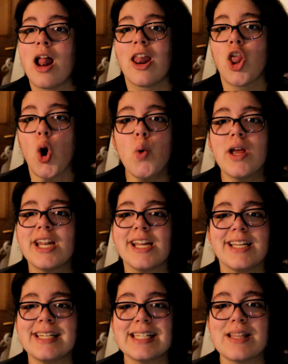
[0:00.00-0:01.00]
Logan
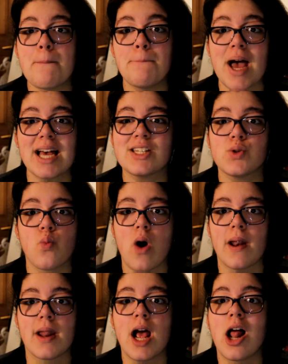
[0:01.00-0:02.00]
is the best one.